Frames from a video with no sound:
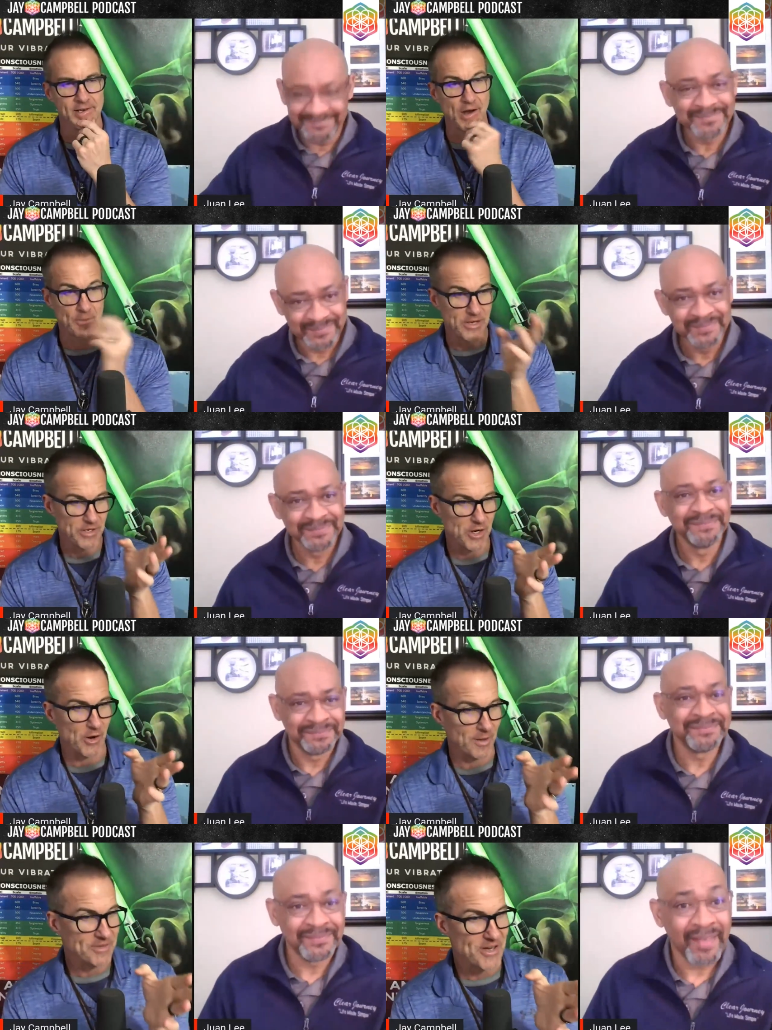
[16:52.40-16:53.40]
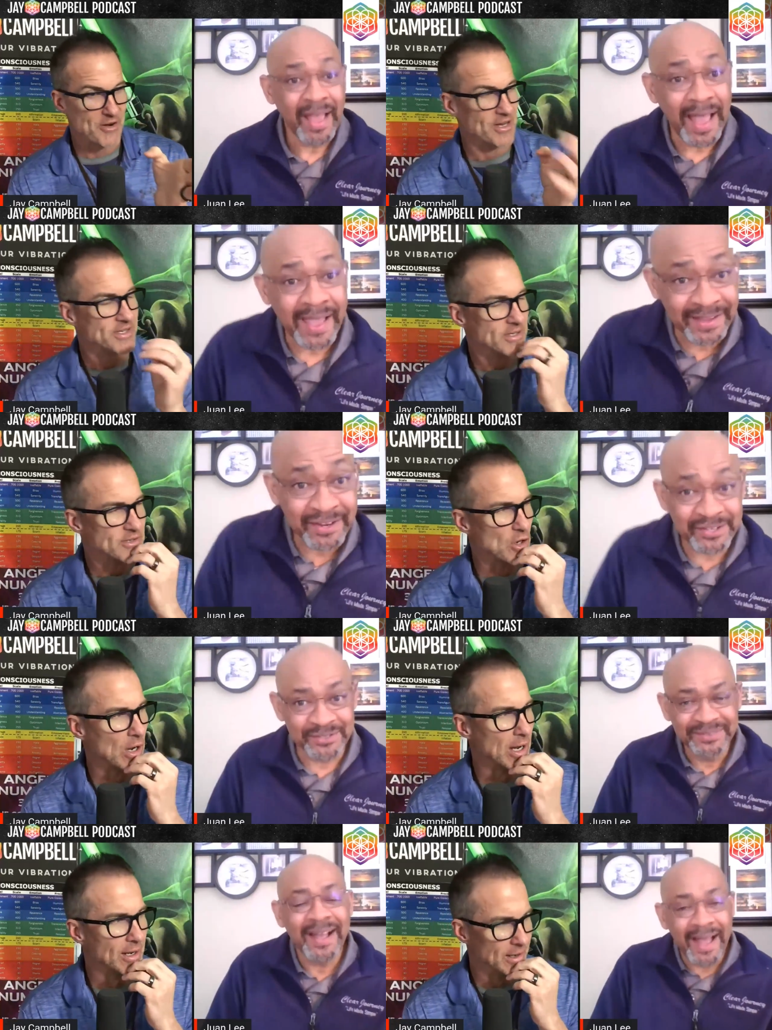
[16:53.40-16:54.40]
Speaker 1: no, I mean, you know, I'm serious. I hear
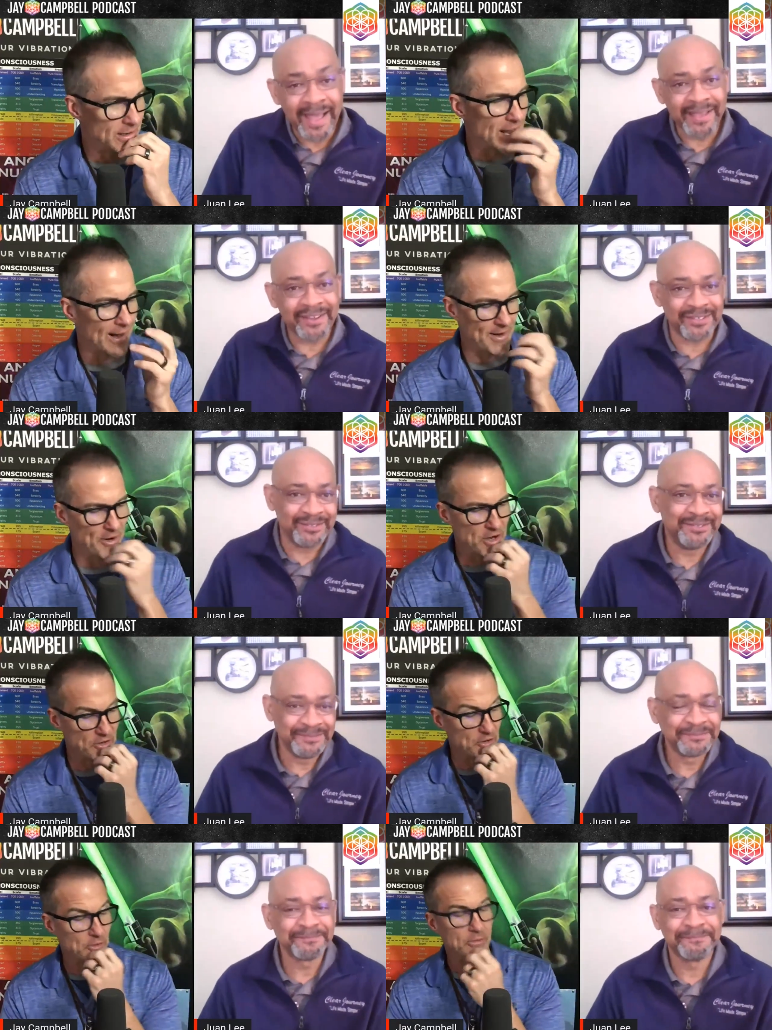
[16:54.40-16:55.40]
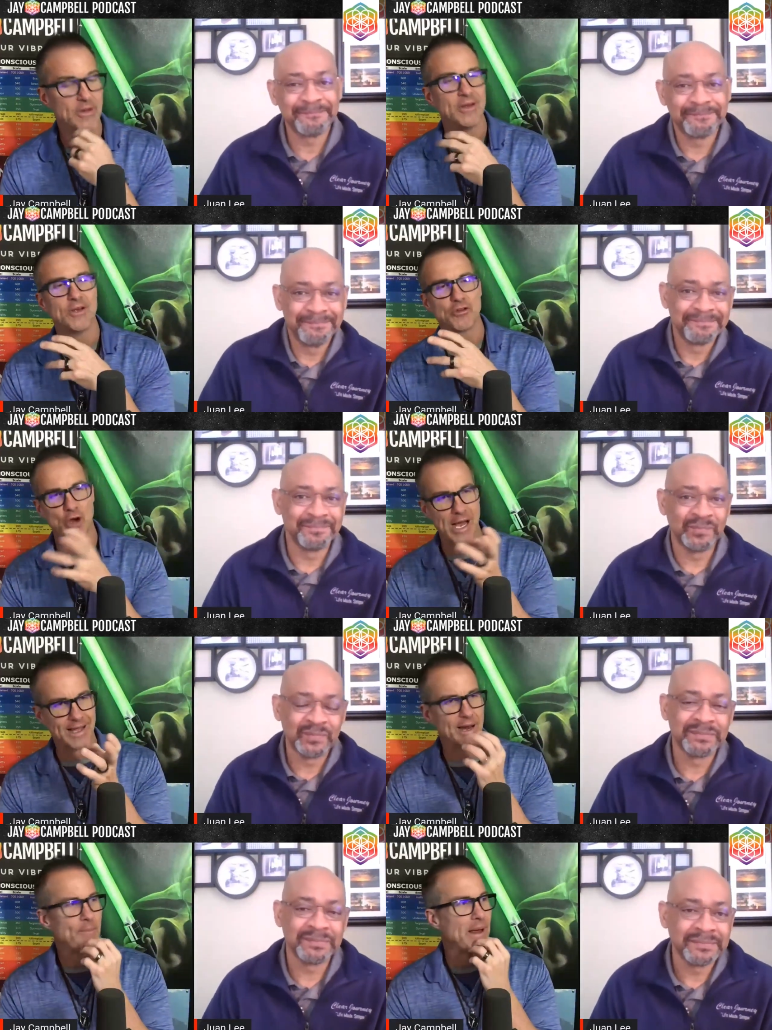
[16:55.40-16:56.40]
you. I yeah, hear I know you do. So I
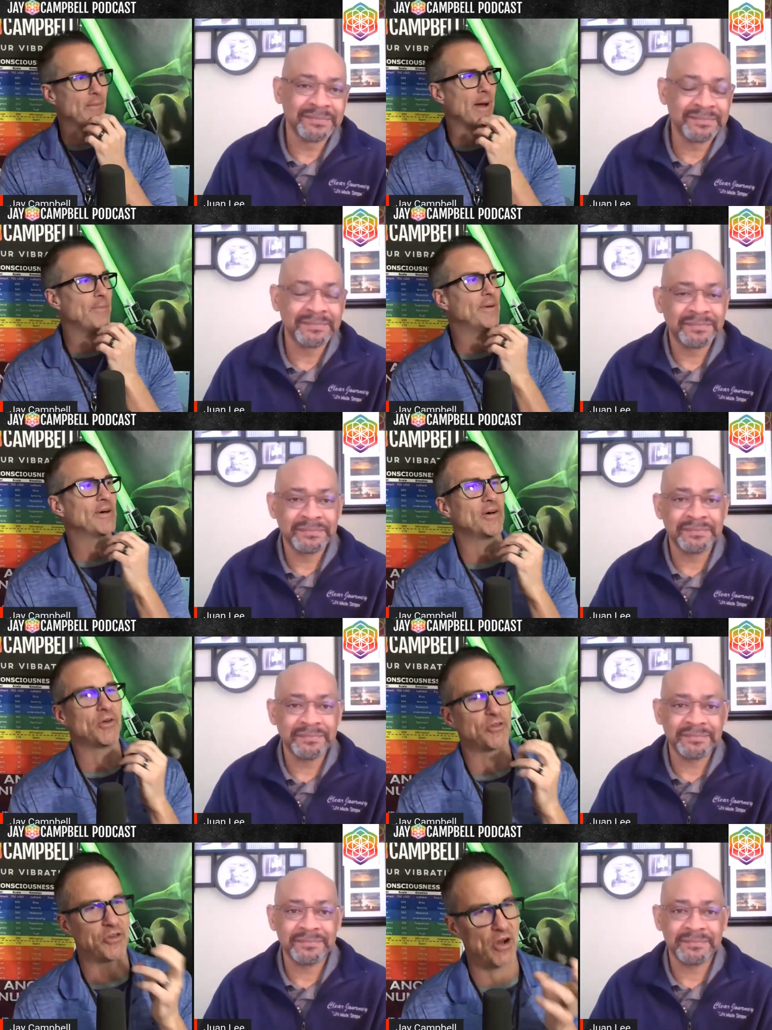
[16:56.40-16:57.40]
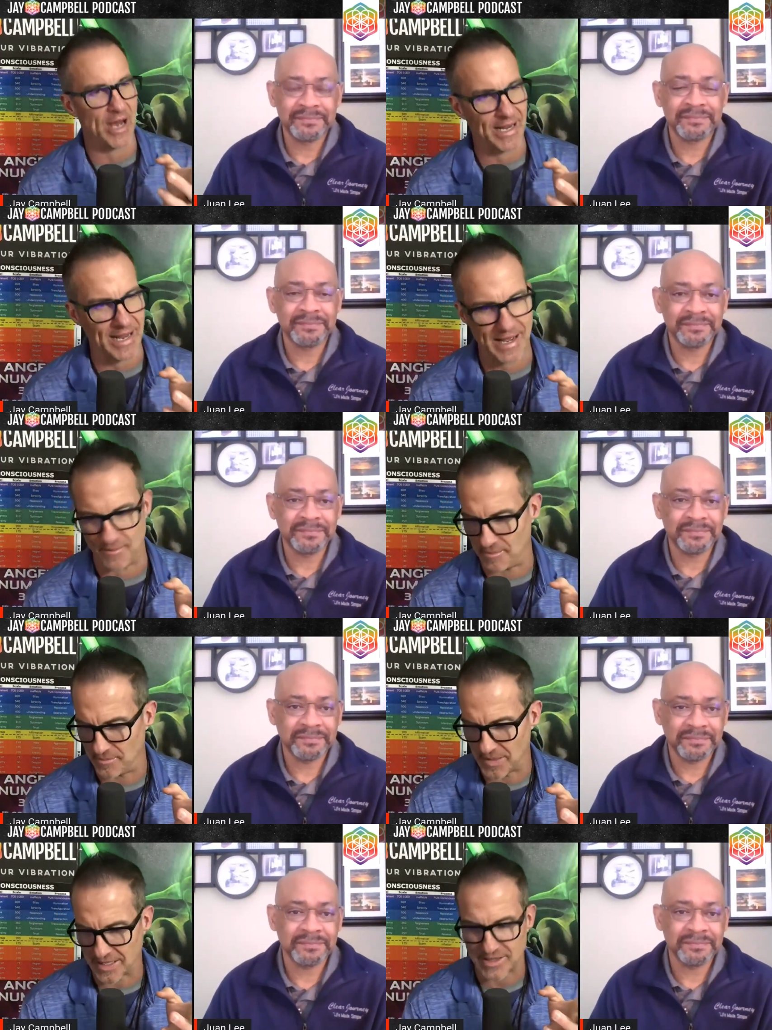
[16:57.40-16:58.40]
got to pay my bills. You know, I got
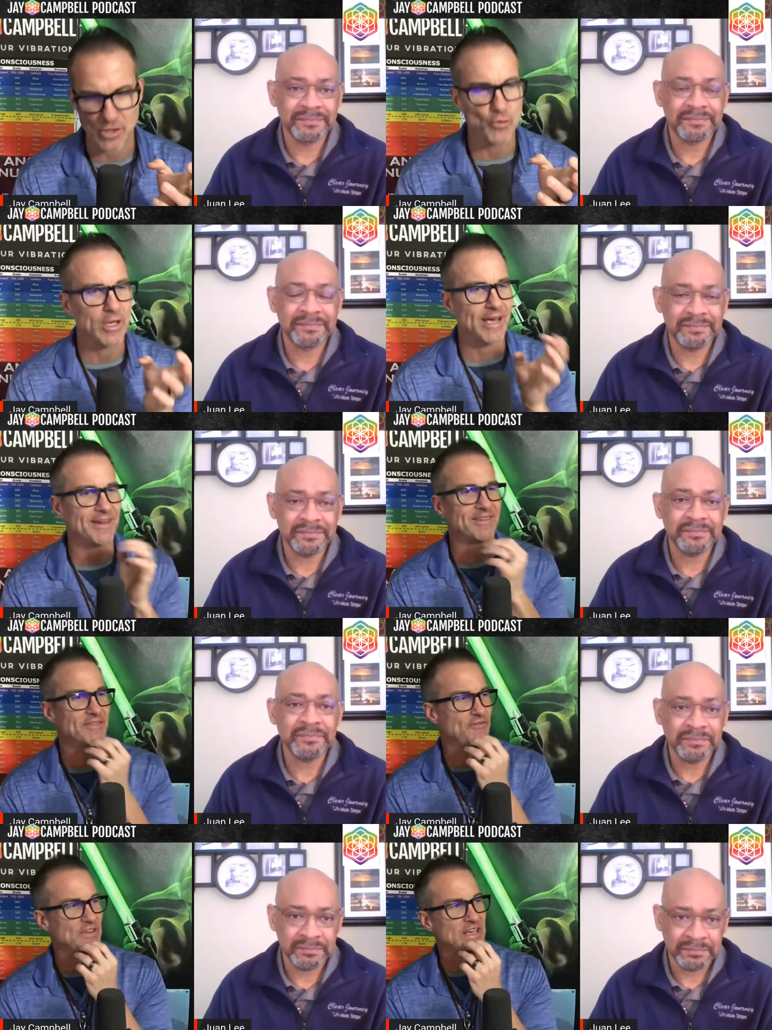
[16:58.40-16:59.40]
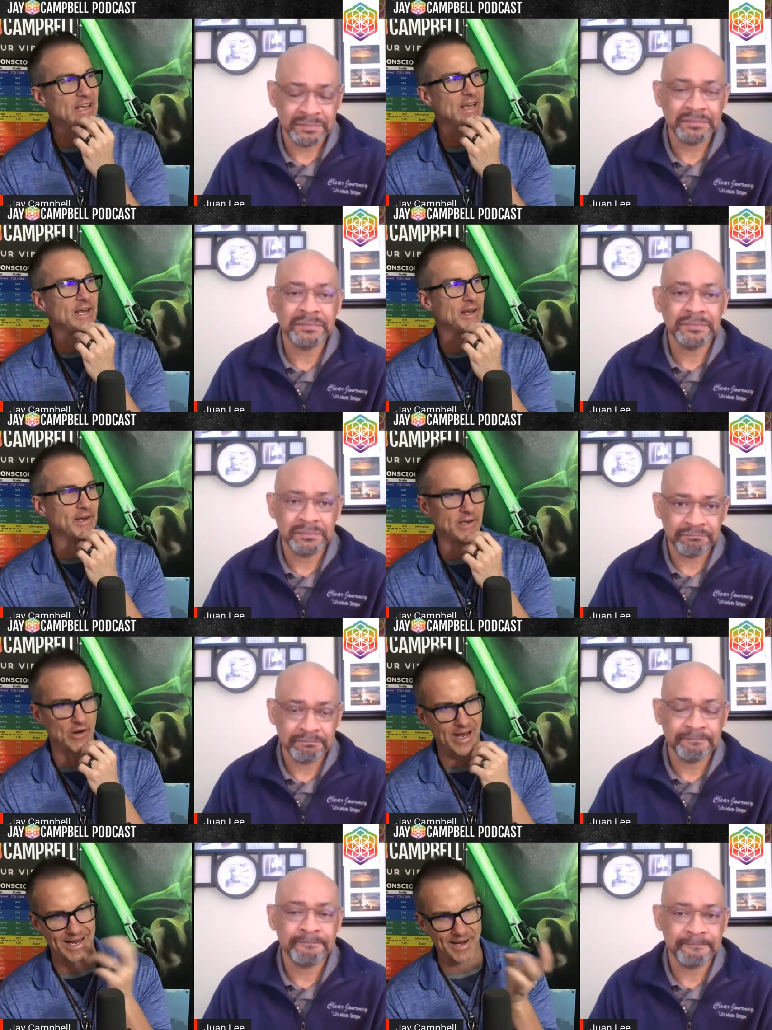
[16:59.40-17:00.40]
my two kids to feed, and you know,
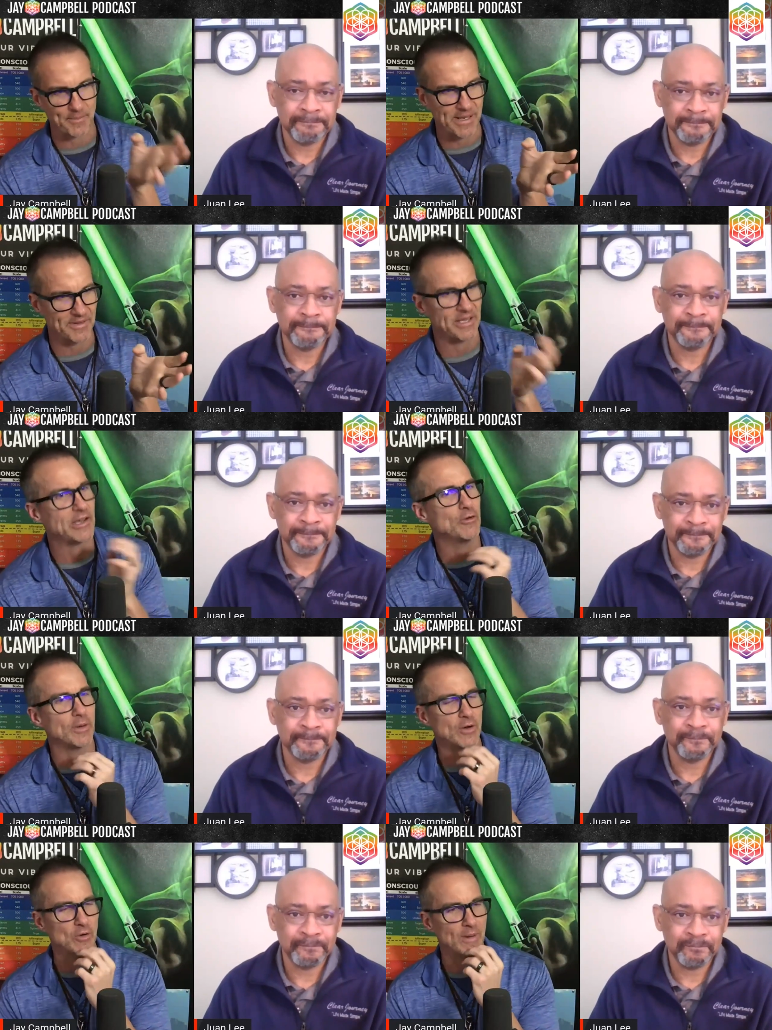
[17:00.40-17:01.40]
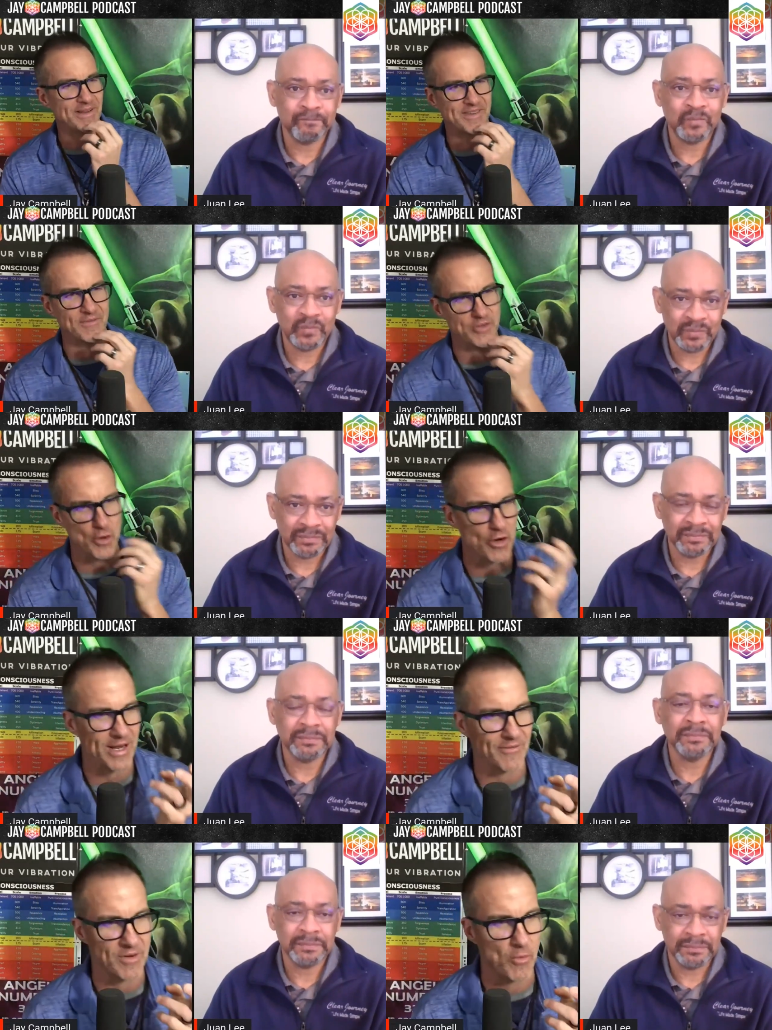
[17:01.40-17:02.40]
I got to be at the cubicle by seven thirty
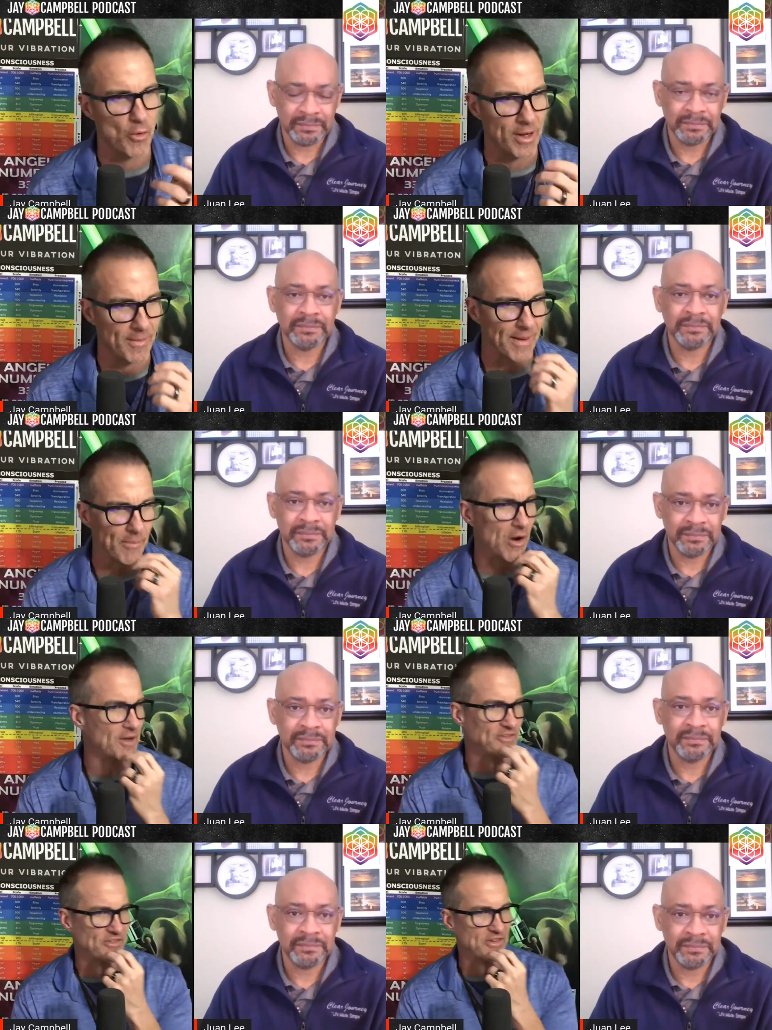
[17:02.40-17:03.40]
every morning. My boss is